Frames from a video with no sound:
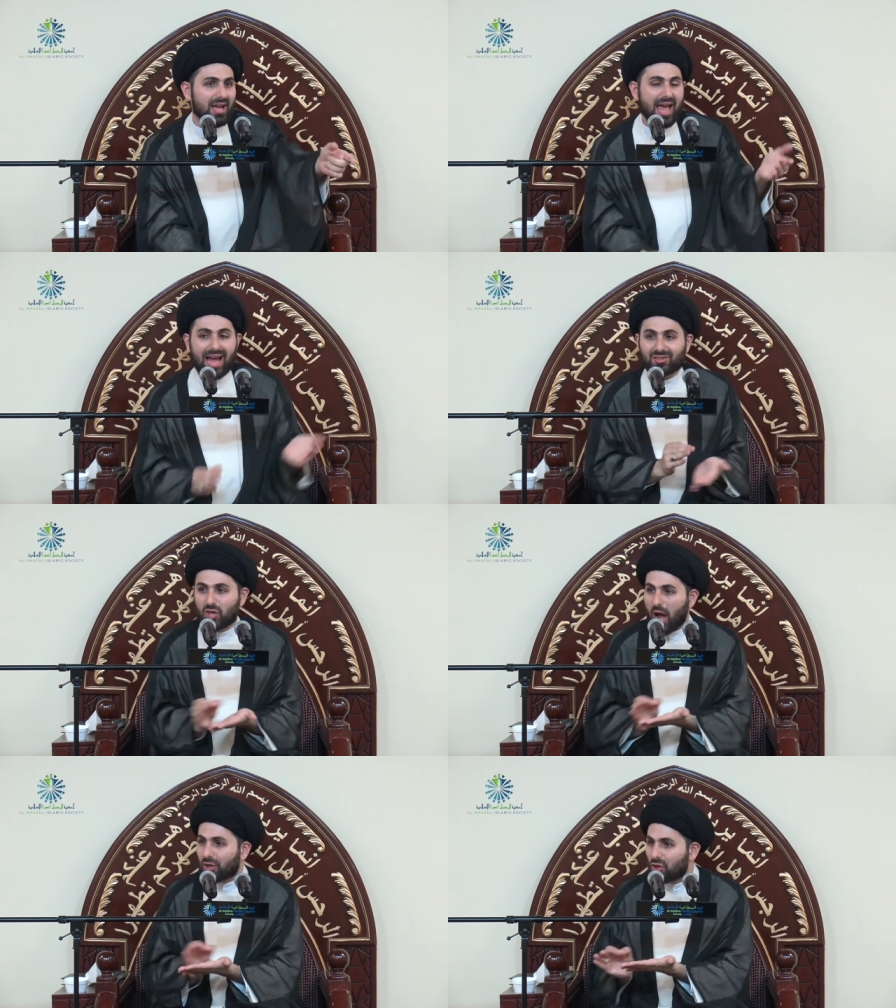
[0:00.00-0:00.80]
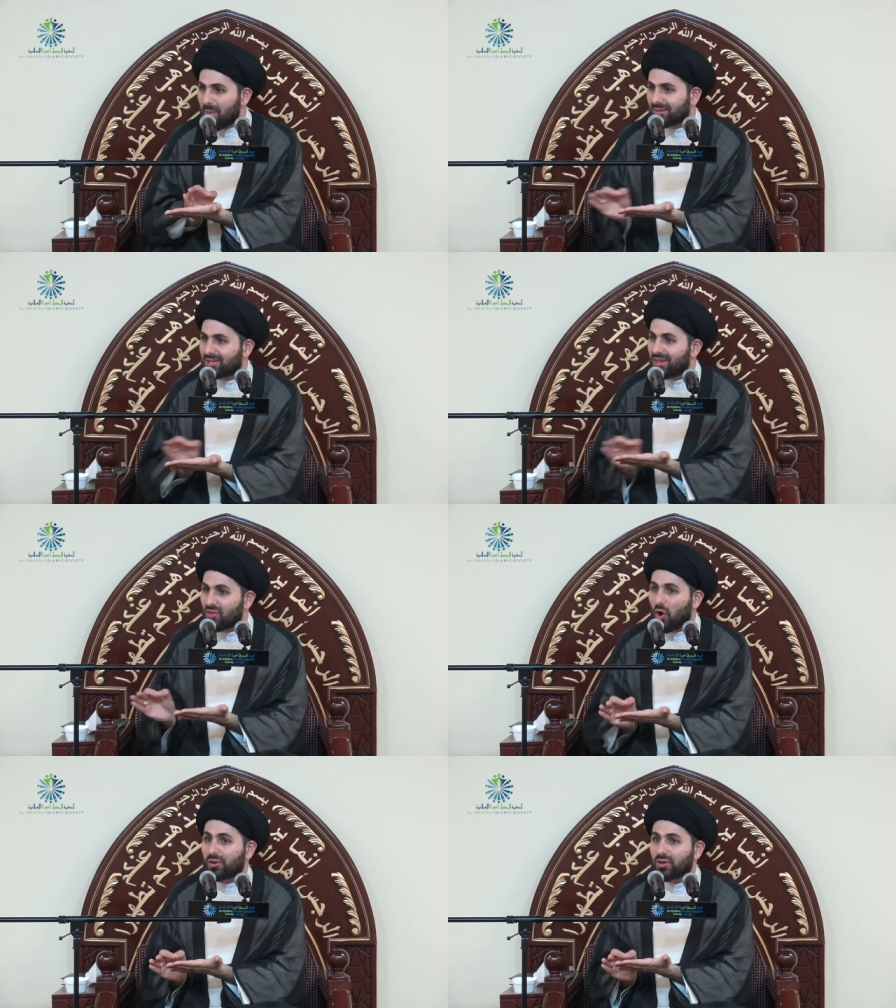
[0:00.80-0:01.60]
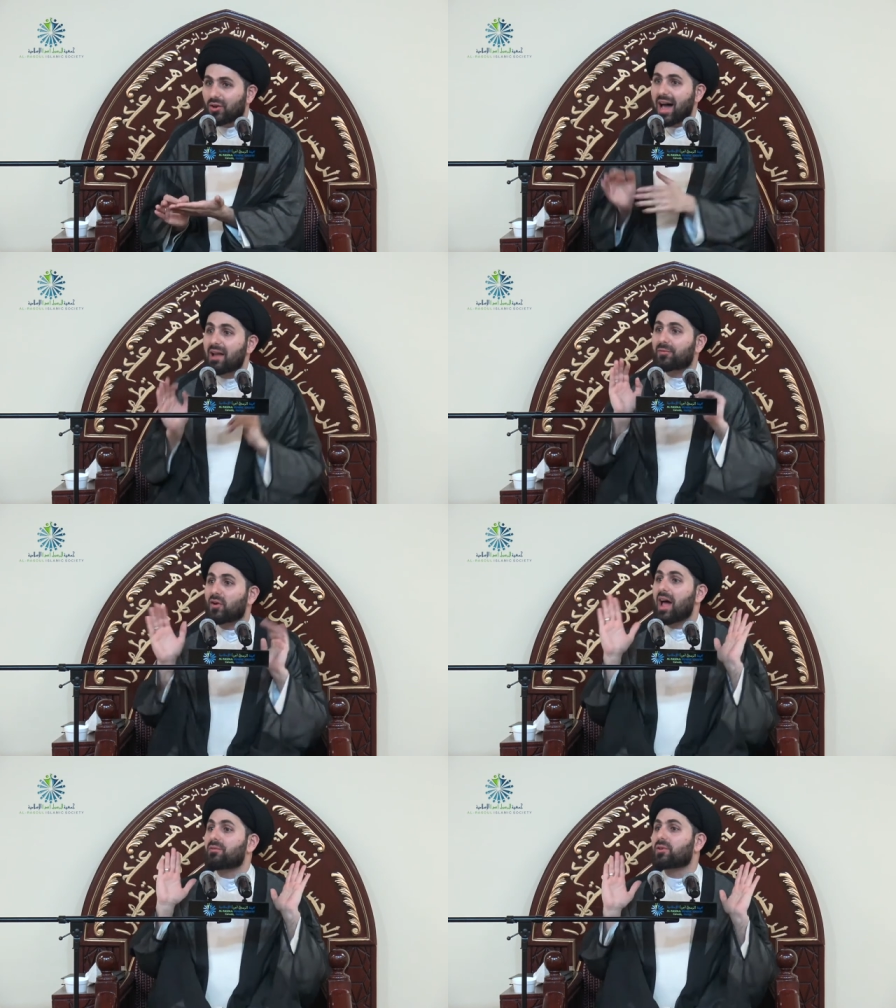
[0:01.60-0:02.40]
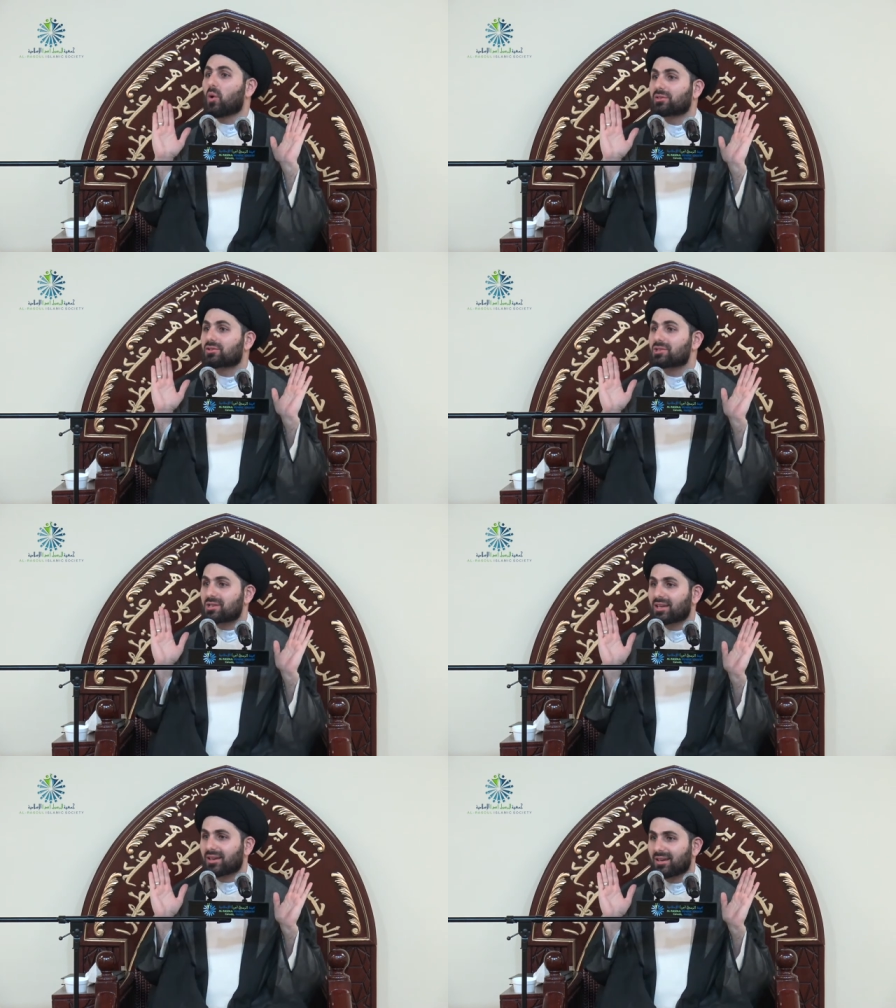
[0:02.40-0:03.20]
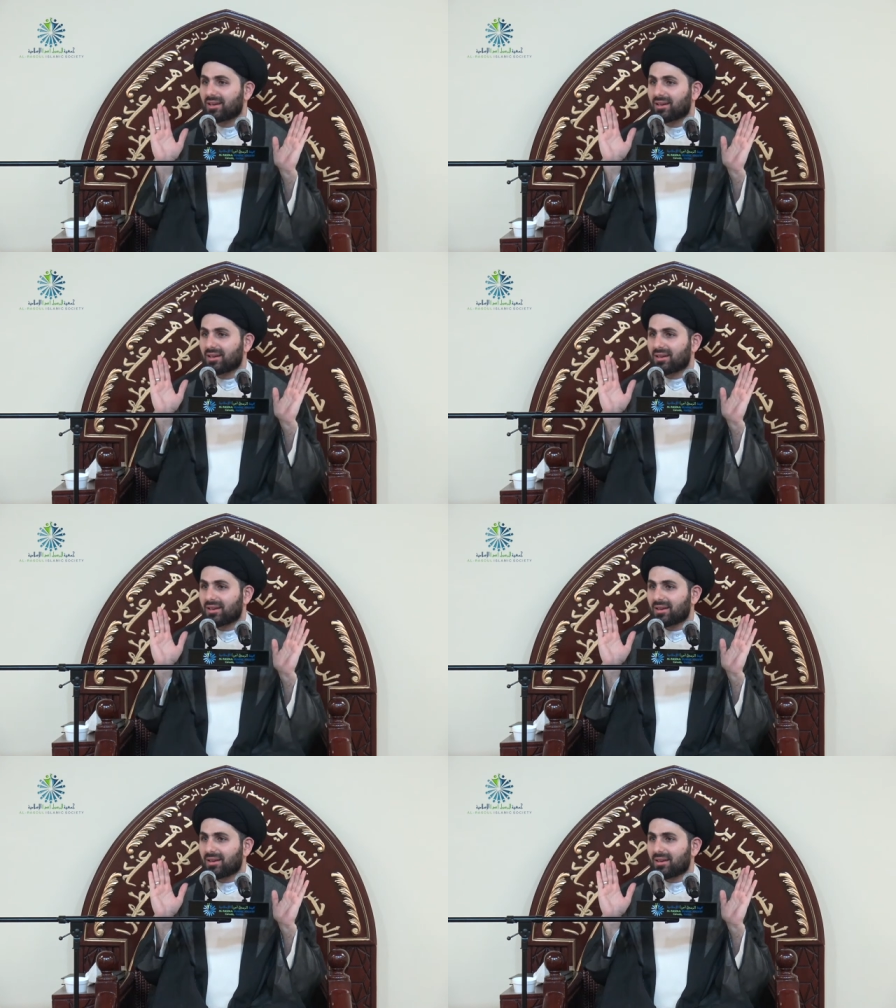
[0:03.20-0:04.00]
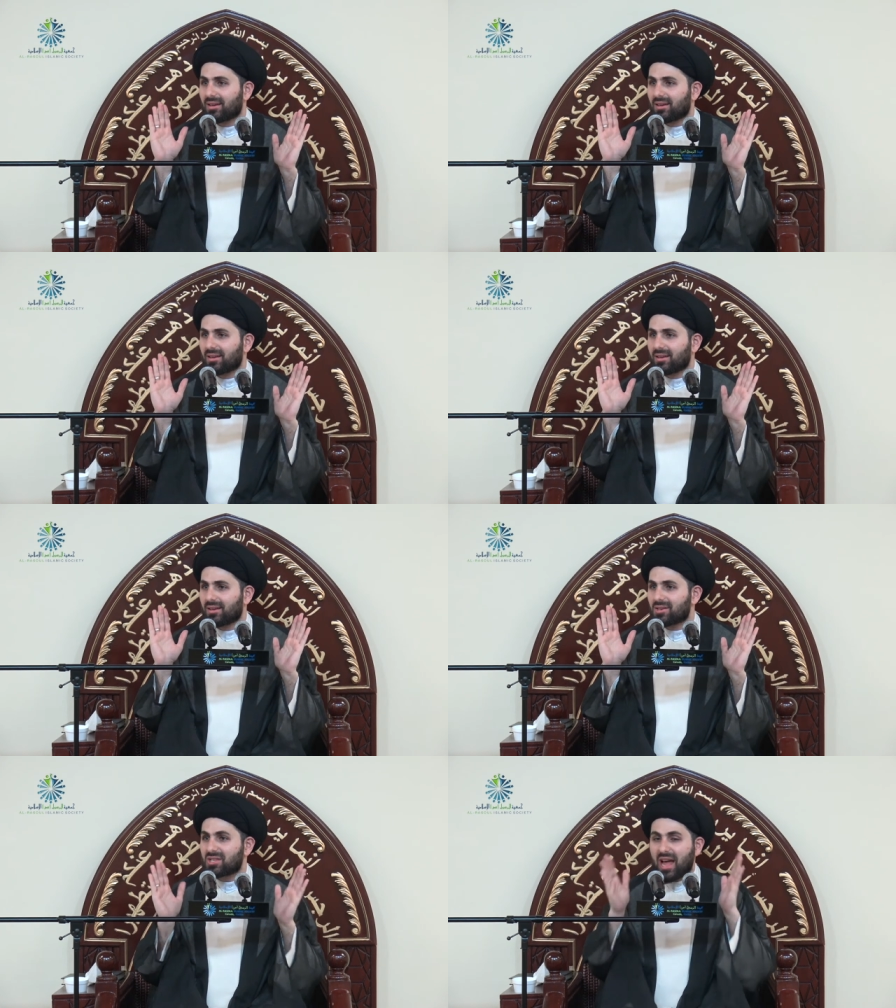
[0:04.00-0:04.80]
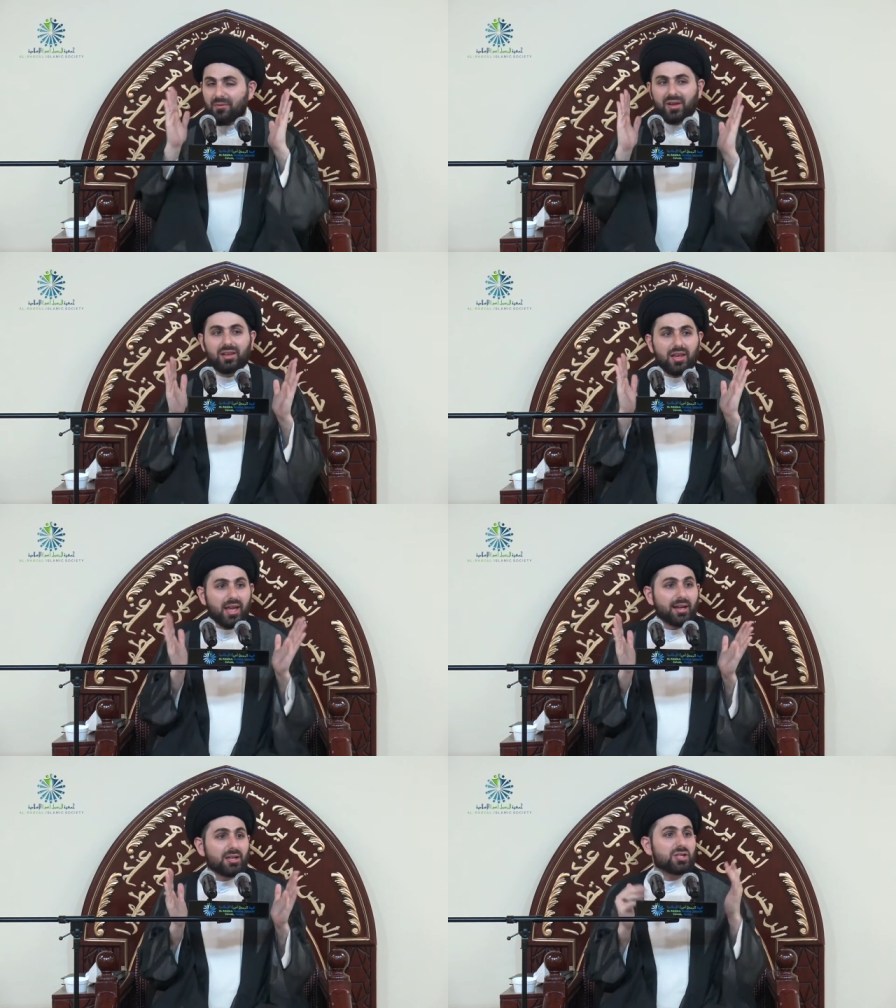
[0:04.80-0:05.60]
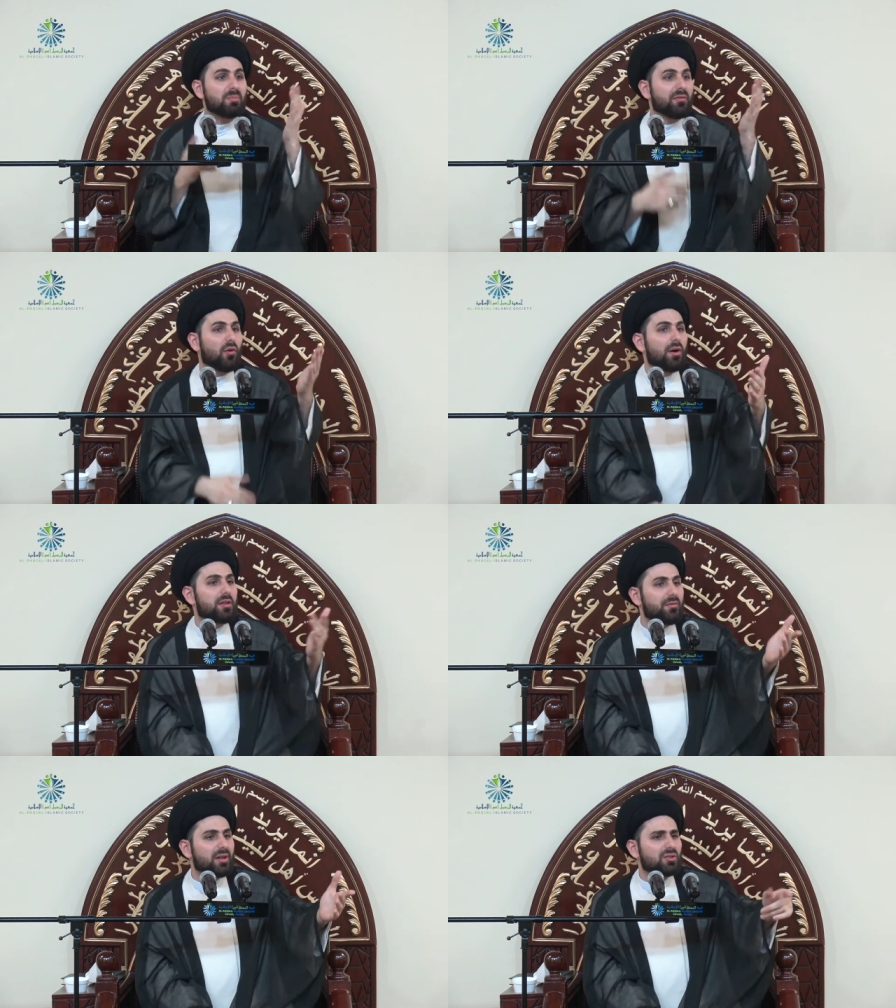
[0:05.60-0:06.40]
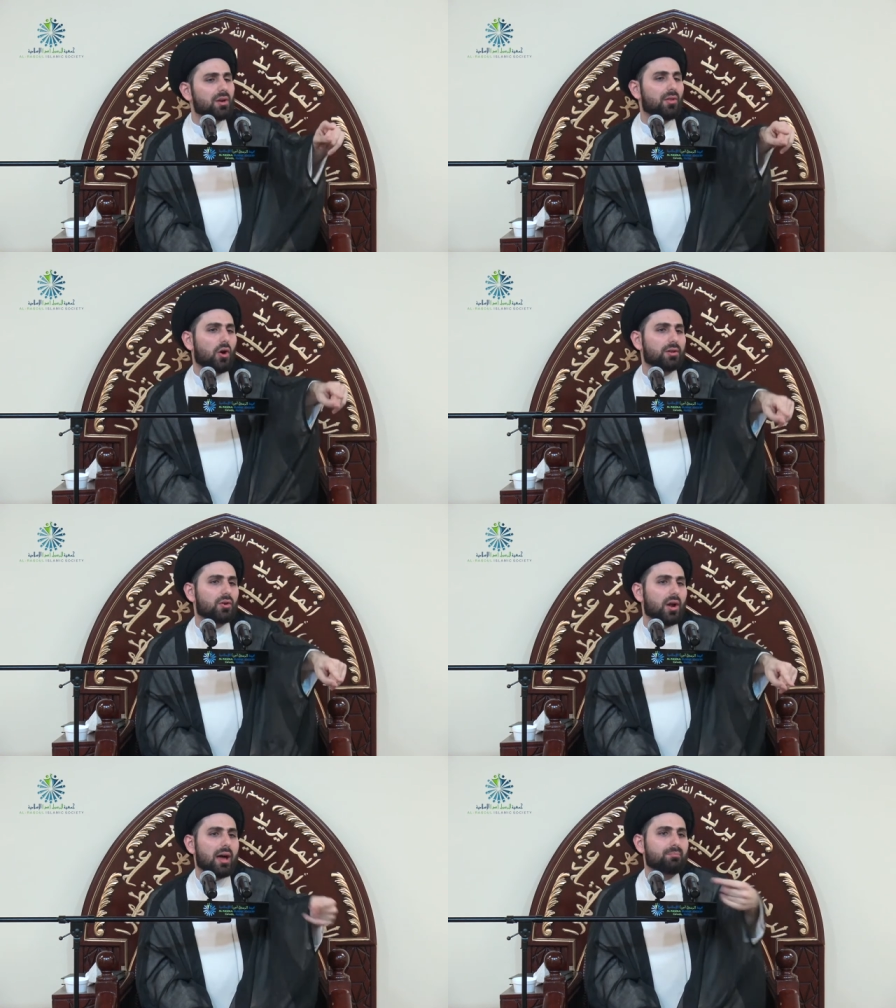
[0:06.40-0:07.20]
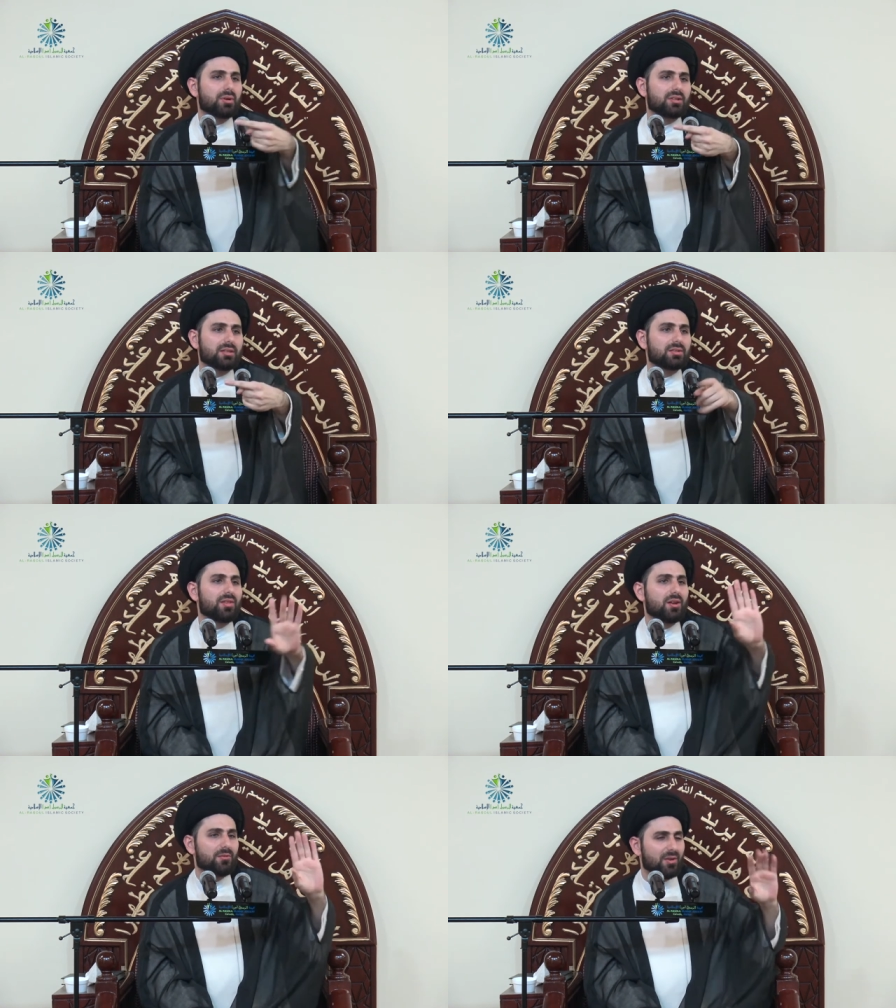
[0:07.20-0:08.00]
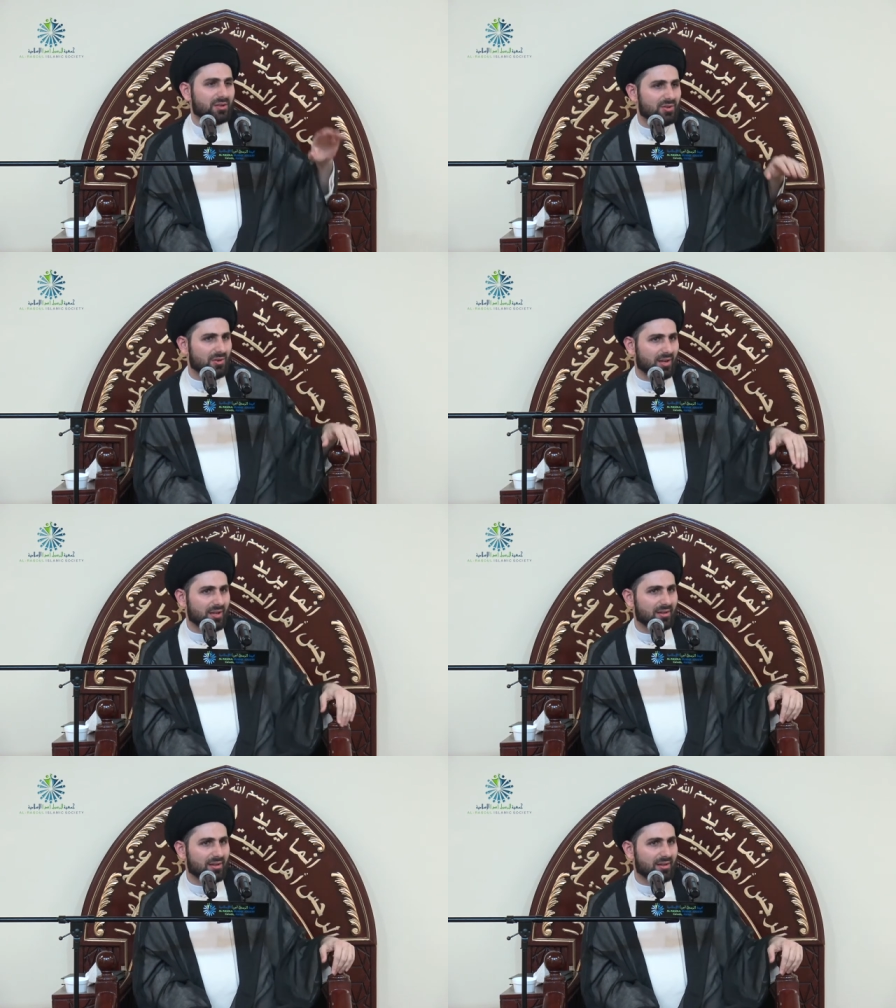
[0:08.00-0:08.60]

And documented in the Holy Quran for everyone to see. Seven years before the victory, the Holy Quran predicted their victory.